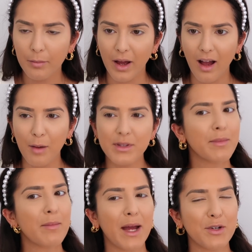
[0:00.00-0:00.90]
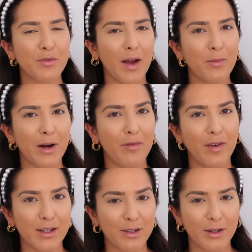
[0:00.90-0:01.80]
but I was a bit petrified when I
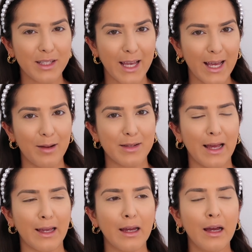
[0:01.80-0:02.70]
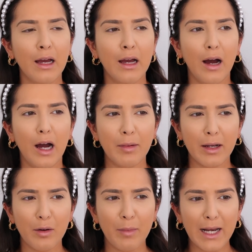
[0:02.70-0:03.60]
first got it, and I was like, oh
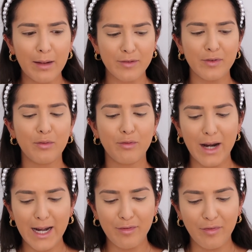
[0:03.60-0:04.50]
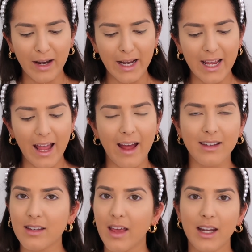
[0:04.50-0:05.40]
my god, my lips feel really funny,
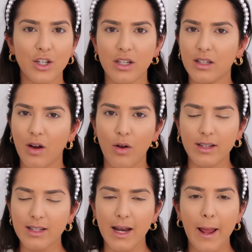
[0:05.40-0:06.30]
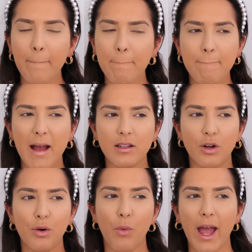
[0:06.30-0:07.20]
and then it just honestly has
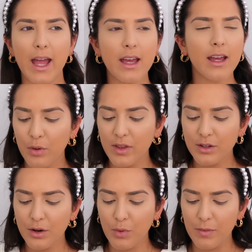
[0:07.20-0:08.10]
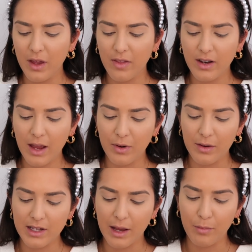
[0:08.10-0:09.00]
gone away. I bought this on a whim the other day when
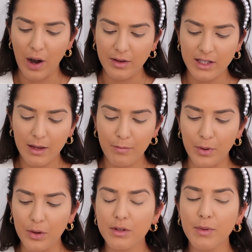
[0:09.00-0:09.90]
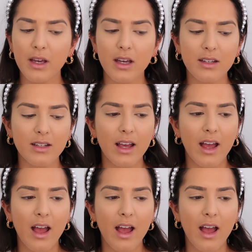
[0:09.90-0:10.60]
I was like browsing in Boots, because